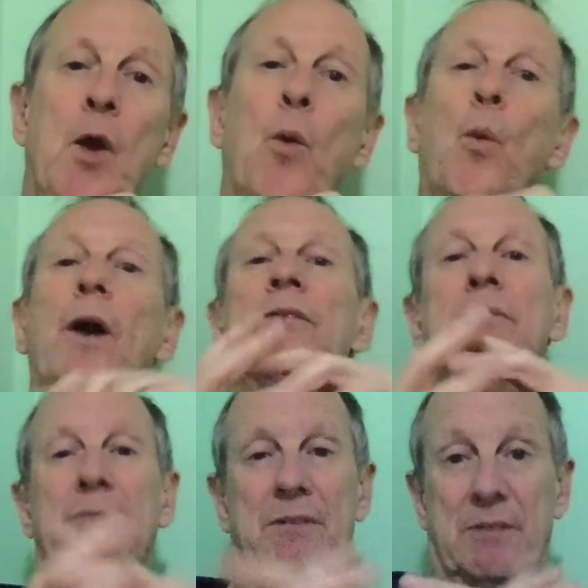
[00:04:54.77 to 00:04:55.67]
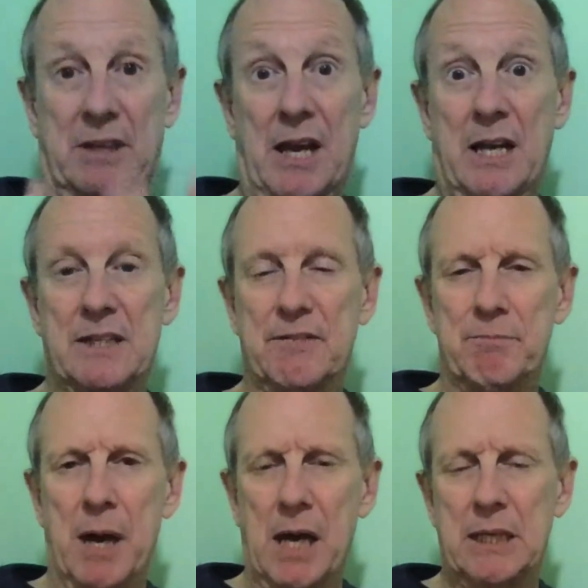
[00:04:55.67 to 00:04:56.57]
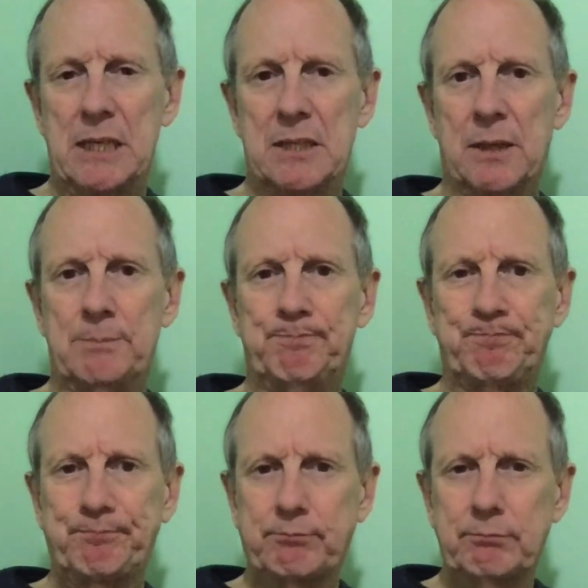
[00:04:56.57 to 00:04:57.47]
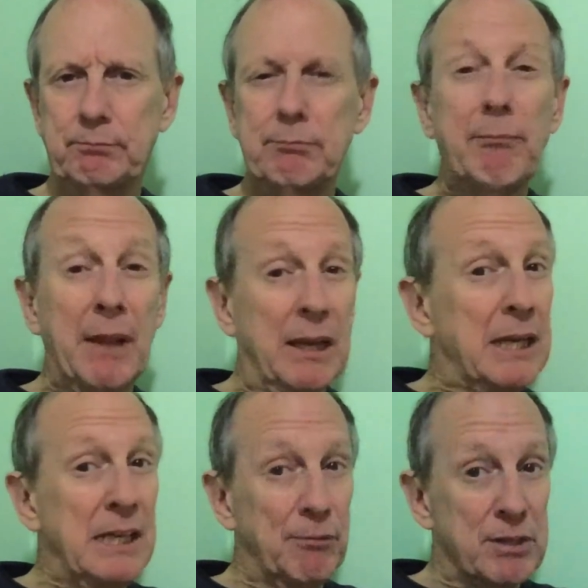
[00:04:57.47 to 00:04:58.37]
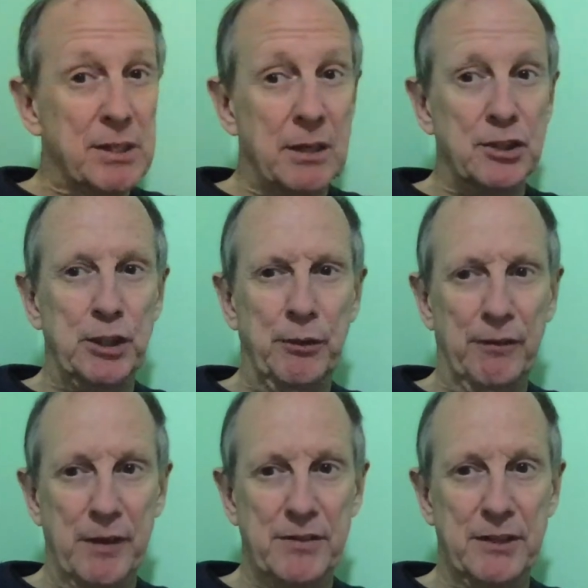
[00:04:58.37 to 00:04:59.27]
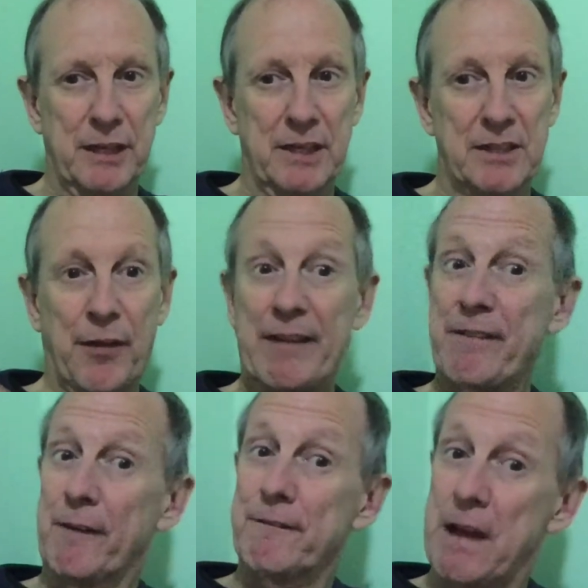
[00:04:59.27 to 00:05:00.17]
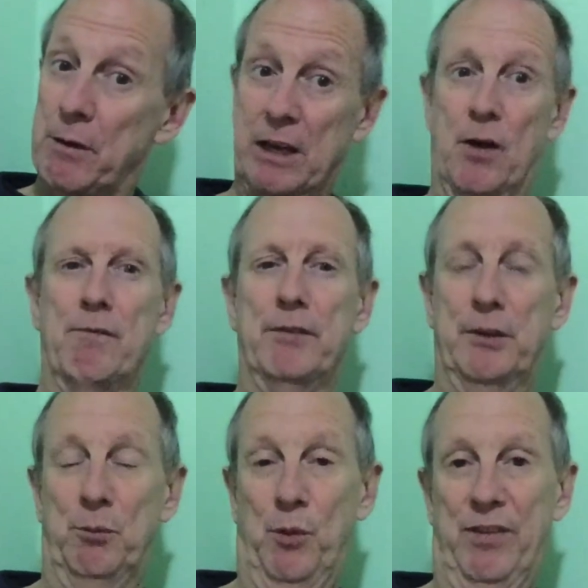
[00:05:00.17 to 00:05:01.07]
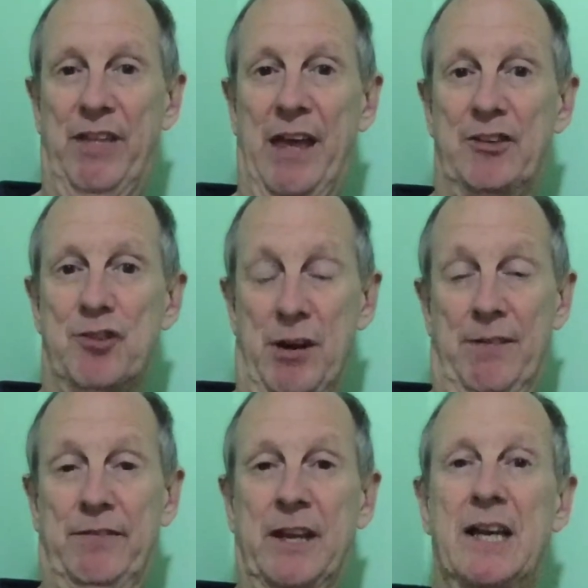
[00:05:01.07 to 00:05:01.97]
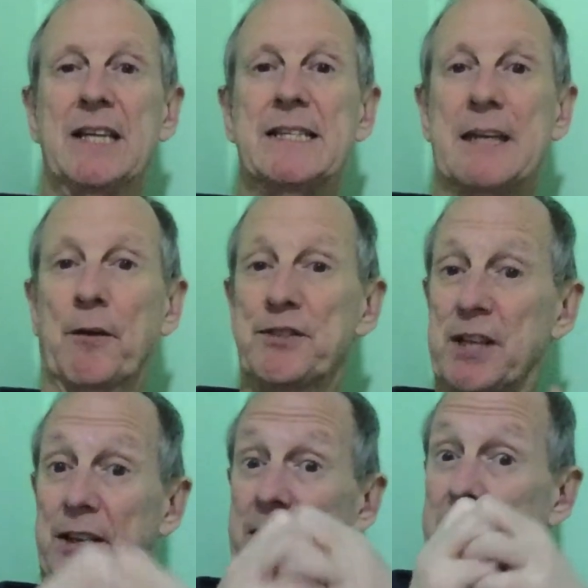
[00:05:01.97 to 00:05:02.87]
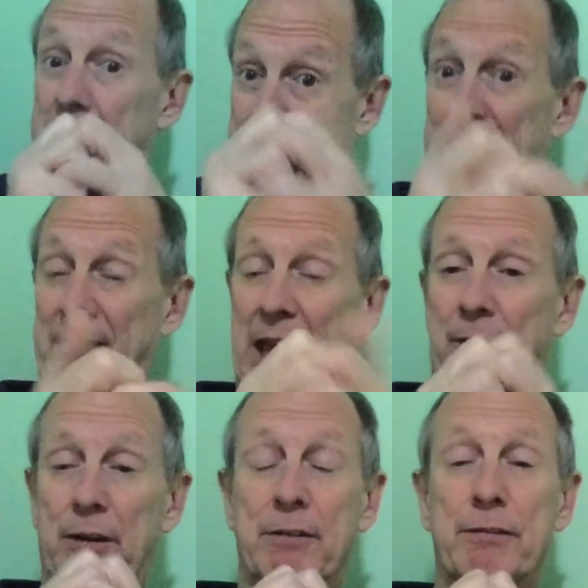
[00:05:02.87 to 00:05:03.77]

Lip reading: One client of mine is a leading research university, so they felt very confident with their draft self-study in the area of